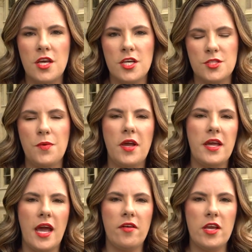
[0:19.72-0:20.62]
Spokane
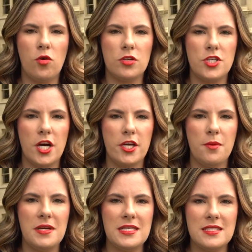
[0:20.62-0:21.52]
County court
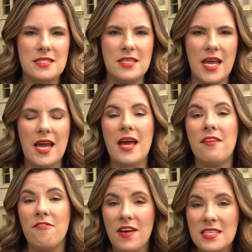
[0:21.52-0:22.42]
documents say
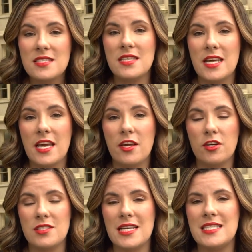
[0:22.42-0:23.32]

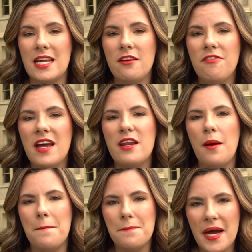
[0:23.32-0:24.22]
investigators identified
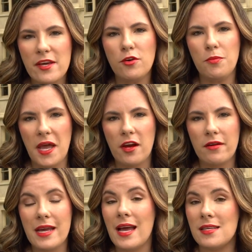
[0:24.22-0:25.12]
Michael
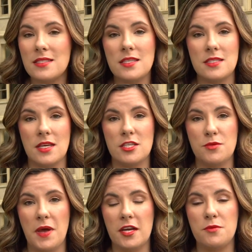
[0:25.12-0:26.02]
Perry as the
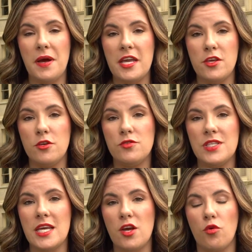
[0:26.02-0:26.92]
suspect by
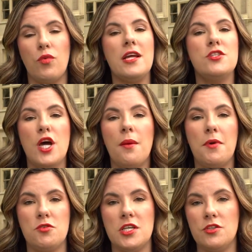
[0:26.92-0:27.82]
using Red Top
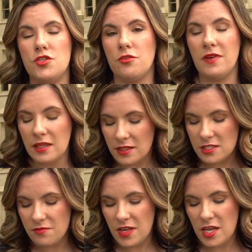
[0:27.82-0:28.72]
Motel
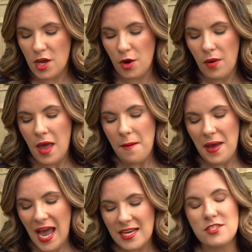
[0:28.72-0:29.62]
surveillance video,
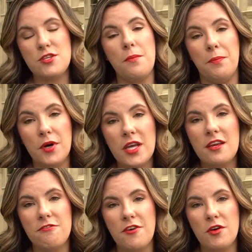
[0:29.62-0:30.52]
past booking
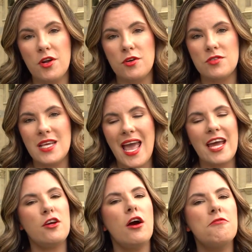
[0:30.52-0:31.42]
photos,
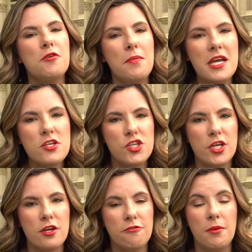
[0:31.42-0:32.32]
and
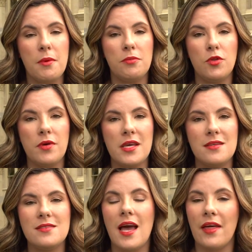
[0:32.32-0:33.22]
confirmation from
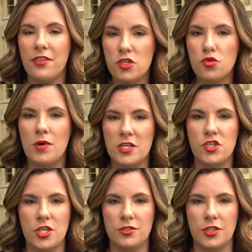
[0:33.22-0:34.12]
employees at the Trent
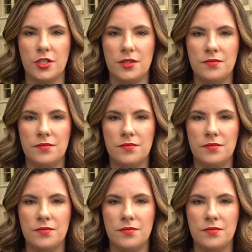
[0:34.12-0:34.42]
shelter.